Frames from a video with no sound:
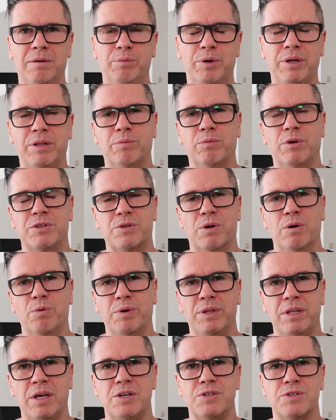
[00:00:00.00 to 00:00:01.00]
When
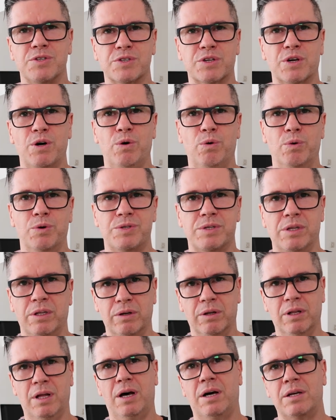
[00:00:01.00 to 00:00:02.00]
the engine's cold, it's a
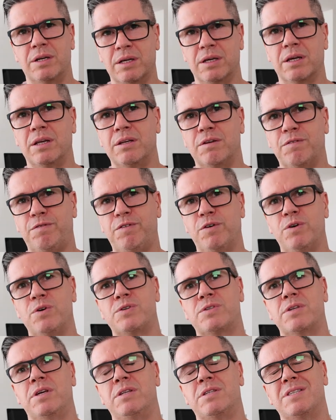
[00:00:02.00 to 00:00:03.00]
little hard to get
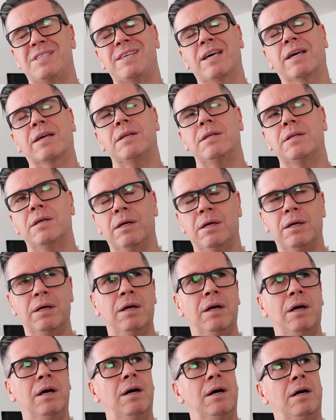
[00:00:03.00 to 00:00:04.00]
into second.
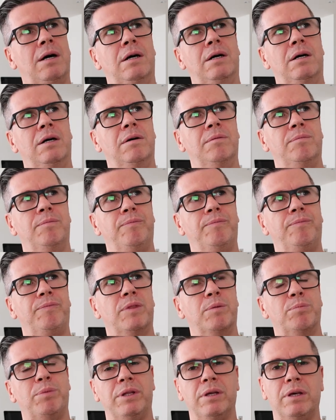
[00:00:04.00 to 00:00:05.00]

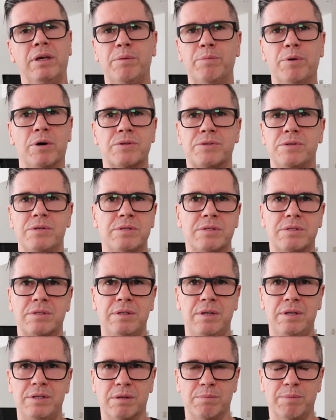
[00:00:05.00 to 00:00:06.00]
But the gearbox
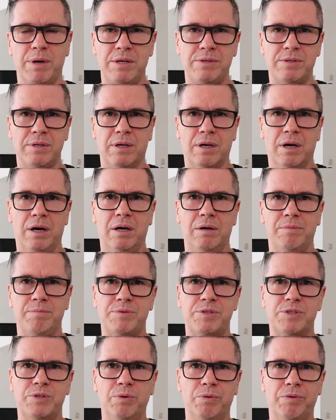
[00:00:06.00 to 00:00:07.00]
is amazing. I'm
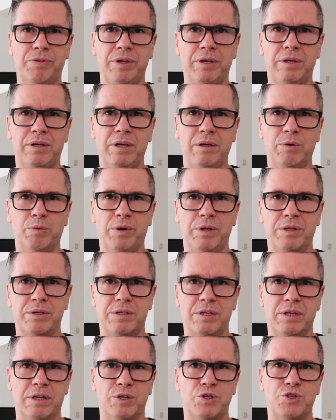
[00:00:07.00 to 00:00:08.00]
still thinking whether
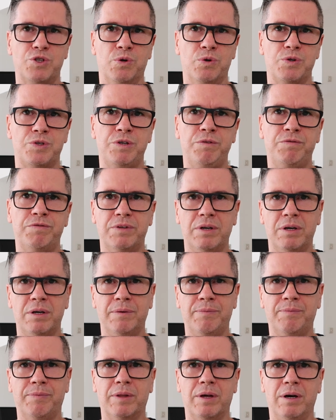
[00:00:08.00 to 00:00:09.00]
to get a short
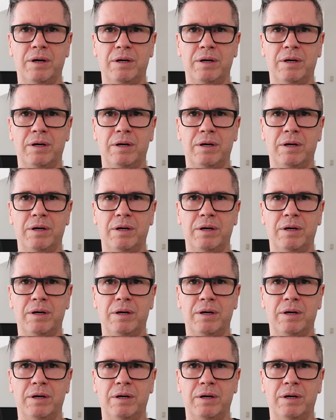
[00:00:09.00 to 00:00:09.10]
shifter,